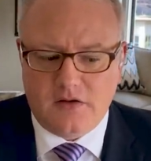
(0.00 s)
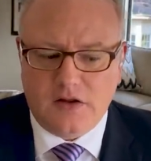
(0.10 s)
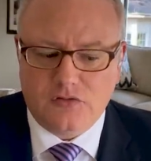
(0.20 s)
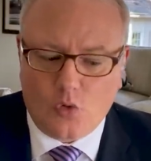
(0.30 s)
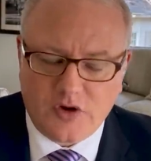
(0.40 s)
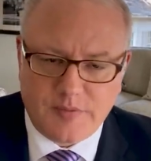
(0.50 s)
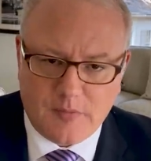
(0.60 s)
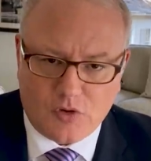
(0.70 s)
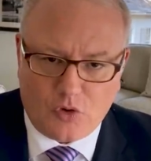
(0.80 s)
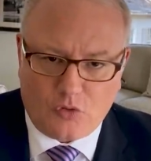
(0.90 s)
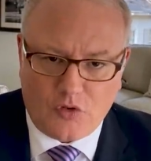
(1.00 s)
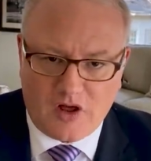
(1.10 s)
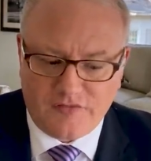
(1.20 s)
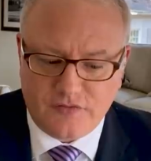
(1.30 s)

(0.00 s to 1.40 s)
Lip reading: is going to be able to hold off